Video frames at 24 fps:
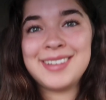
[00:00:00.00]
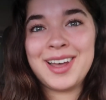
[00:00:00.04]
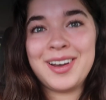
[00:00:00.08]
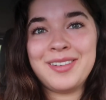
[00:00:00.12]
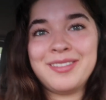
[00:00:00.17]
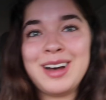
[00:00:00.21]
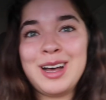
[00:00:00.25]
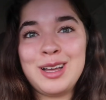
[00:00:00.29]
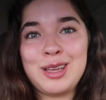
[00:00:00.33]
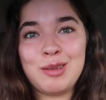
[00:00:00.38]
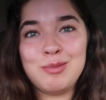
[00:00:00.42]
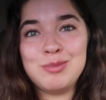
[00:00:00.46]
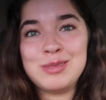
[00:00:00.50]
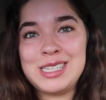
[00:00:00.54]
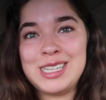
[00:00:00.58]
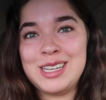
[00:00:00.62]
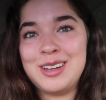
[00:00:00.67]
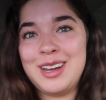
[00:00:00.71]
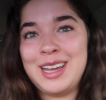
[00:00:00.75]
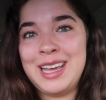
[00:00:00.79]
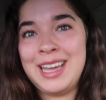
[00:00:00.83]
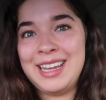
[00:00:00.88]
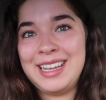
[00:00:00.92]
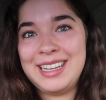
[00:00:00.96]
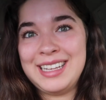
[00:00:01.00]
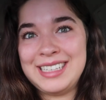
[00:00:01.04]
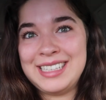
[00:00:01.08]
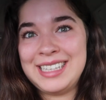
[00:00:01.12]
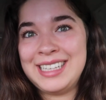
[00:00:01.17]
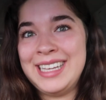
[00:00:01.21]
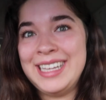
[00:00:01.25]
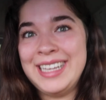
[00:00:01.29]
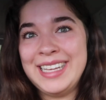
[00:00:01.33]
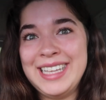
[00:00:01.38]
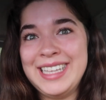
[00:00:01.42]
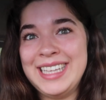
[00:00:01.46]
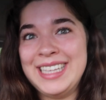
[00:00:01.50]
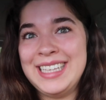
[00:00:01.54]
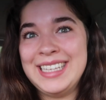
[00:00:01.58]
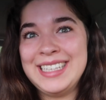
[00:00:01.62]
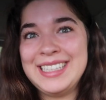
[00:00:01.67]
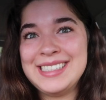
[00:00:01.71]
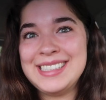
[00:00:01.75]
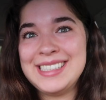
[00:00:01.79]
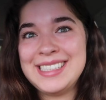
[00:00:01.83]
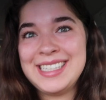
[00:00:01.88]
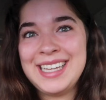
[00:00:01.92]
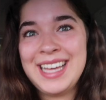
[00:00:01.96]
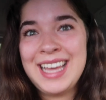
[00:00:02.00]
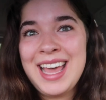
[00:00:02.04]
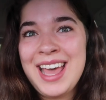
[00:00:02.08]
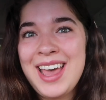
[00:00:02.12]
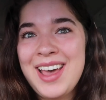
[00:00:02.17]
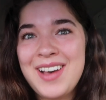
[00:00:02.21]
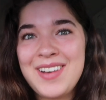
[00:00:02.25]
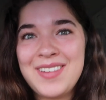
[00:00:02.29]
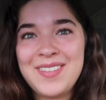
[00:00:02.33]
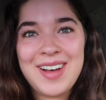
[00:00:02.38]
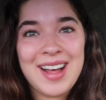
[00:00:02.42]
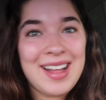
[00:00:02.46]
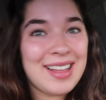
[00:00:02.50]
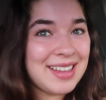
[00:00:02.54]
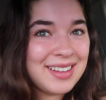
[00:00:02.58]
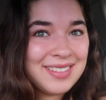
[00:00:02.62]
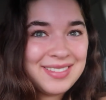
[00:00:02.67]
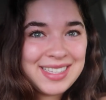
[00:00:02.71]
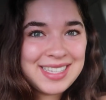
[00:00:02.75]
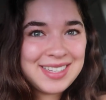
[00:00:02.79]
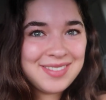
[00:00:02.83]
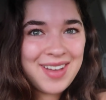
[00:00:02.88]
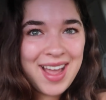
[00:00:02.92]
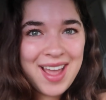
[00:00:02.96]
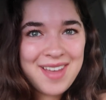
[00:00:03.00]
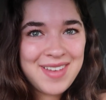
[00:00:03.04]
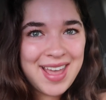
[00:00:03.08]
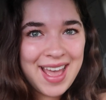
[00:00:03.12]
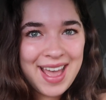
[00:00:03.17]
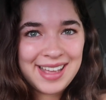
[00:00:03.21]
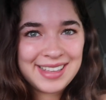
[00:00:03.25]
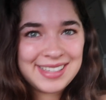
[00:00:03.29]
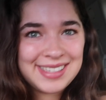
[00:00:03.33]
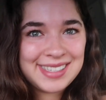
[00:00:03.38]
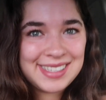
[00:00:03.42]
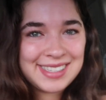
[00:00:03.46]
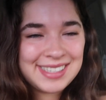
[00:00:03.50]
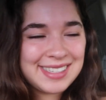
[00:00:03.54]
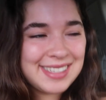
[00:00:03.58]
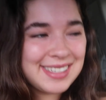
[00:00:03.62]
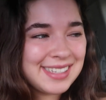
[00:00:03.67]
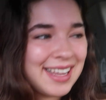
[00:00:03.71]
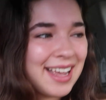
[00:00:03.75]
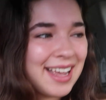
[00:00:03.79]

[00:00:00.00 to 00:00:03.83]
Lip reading: Welcome to it. Welcome to my mess